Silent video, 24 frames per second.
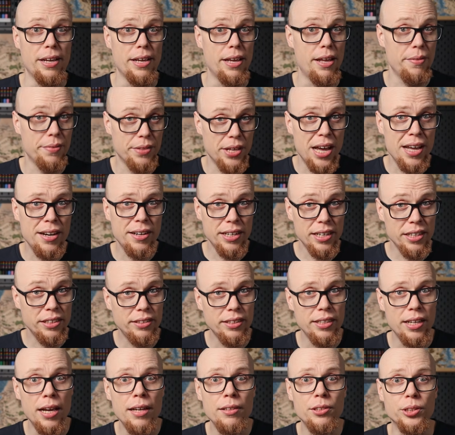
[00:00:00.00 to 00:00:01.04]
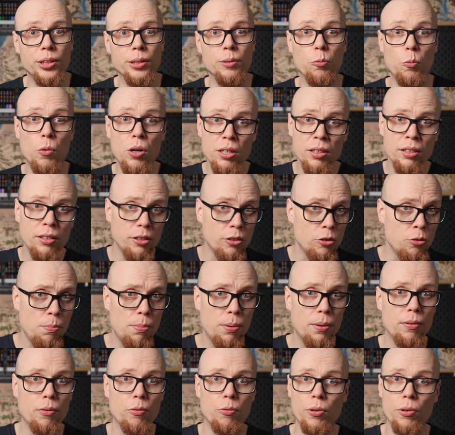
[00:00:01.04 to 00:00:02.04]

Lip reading: And that is the engine. One loop,